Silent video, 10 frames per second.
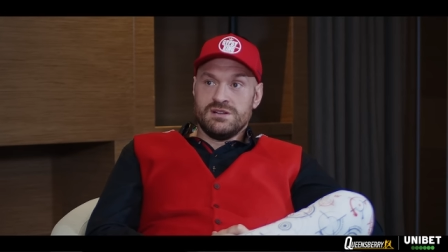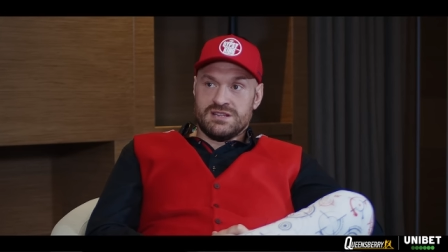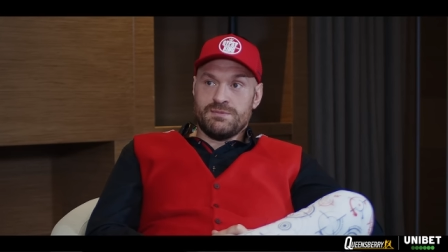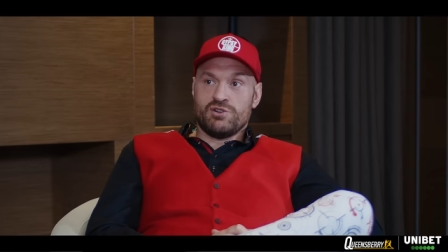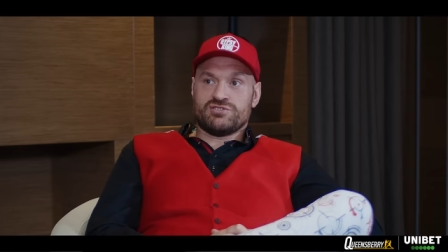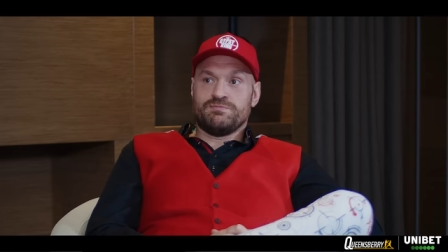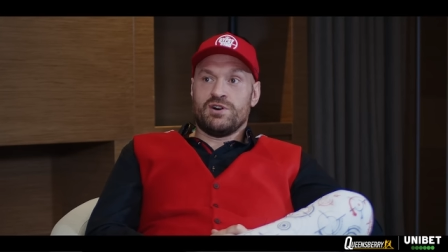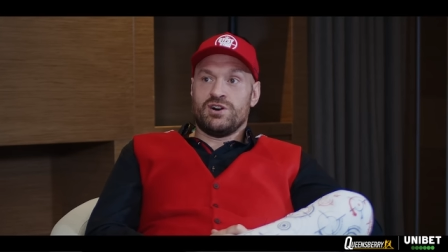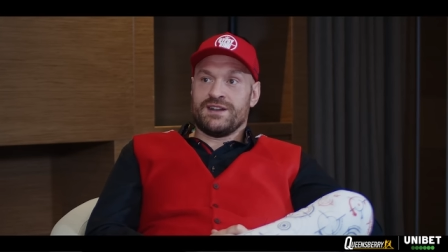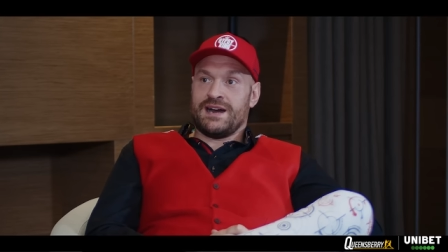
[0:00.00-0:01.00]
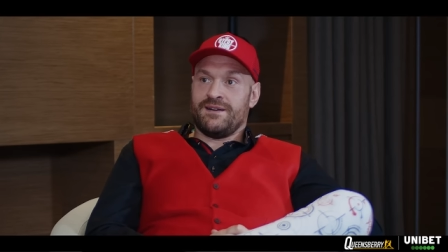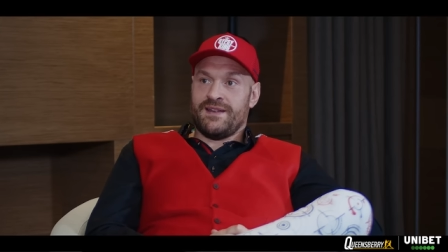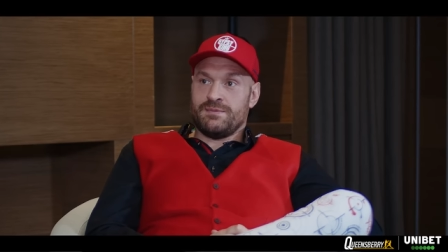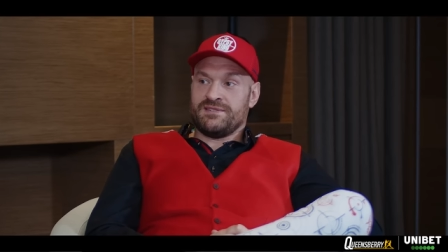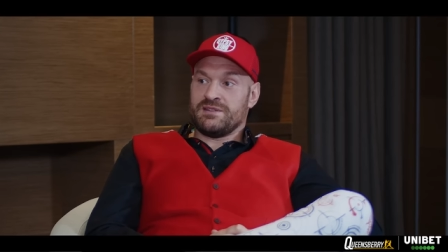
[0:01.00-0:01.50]
the most important out of
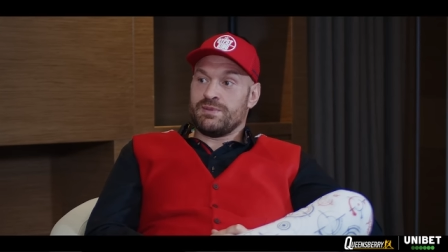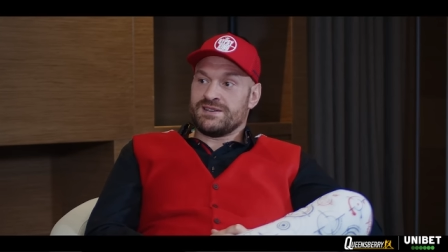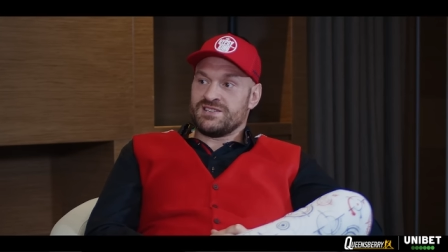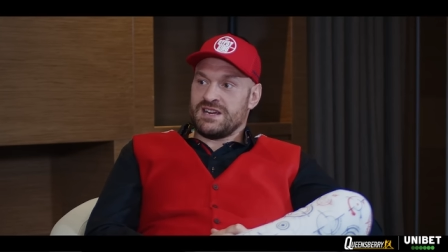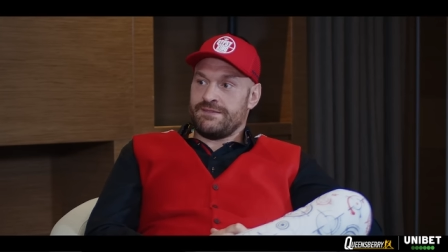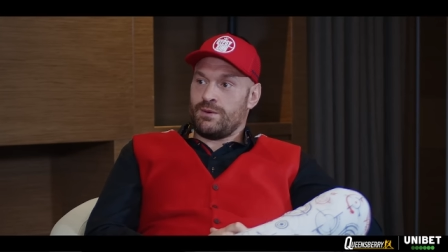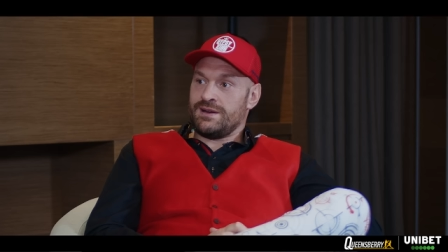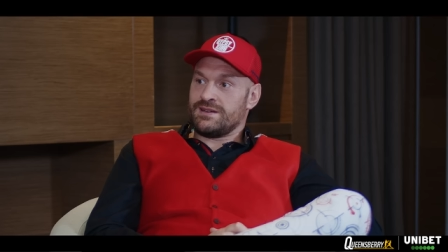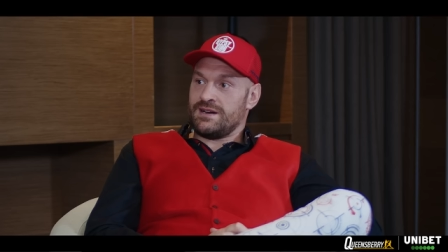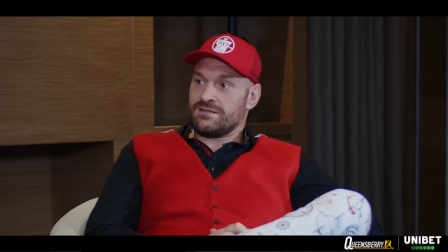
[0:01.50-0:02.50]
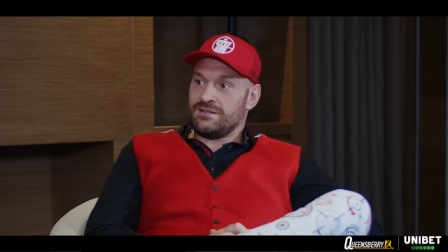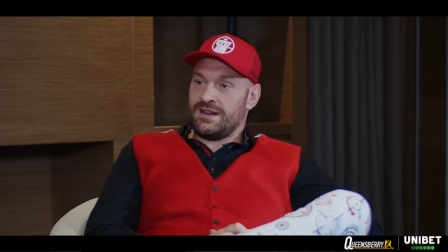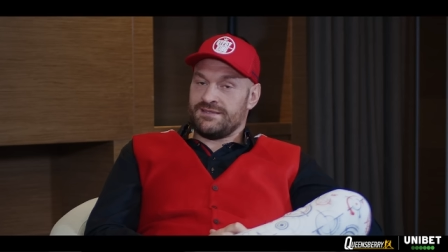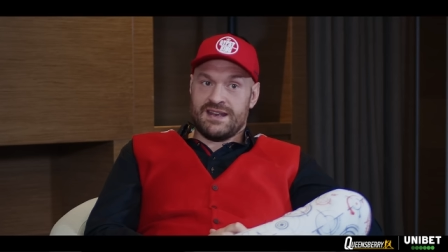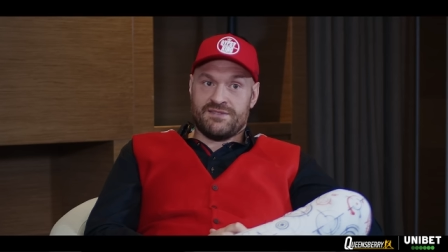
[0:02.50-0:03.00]
them is the British heavyweight title,
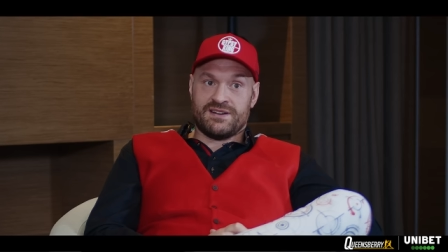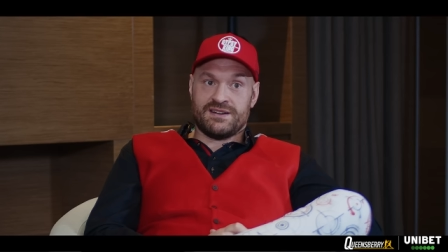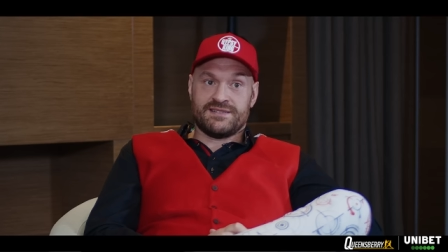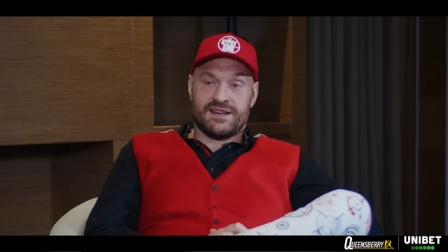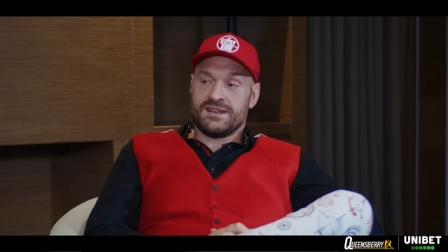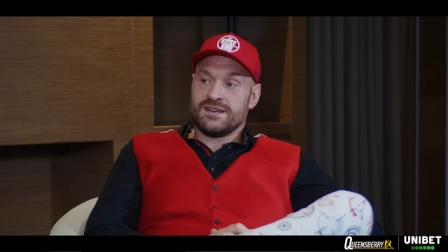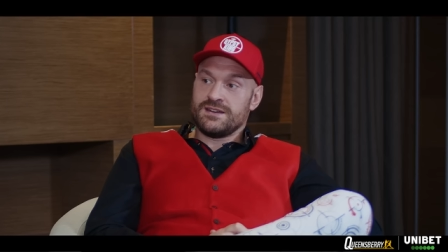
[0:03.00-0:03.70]
I'd definitely say.